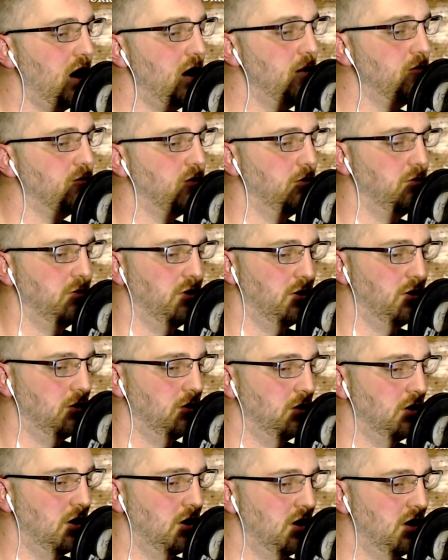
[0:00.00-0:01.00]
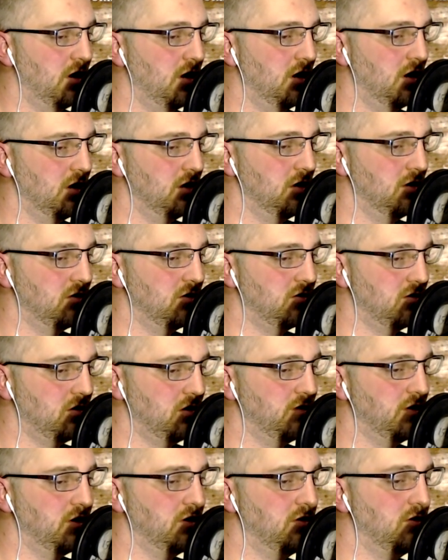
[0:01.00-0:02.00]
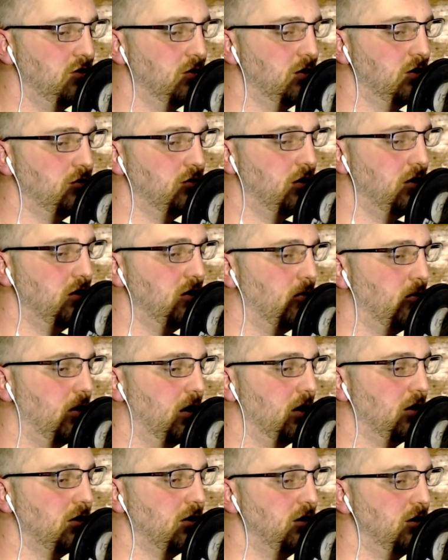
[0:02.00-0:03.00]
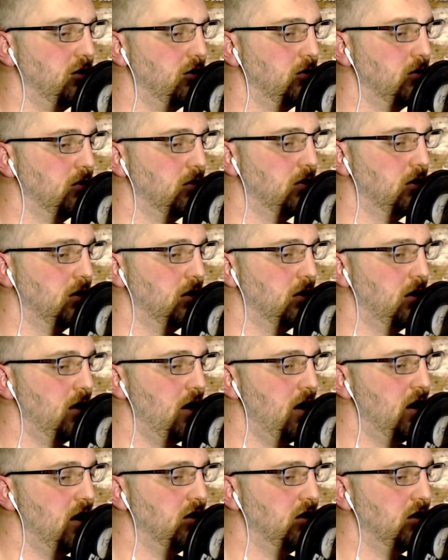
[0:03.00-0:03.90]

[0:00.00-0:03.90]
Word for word: from, though the servants who had drawn the water knew. The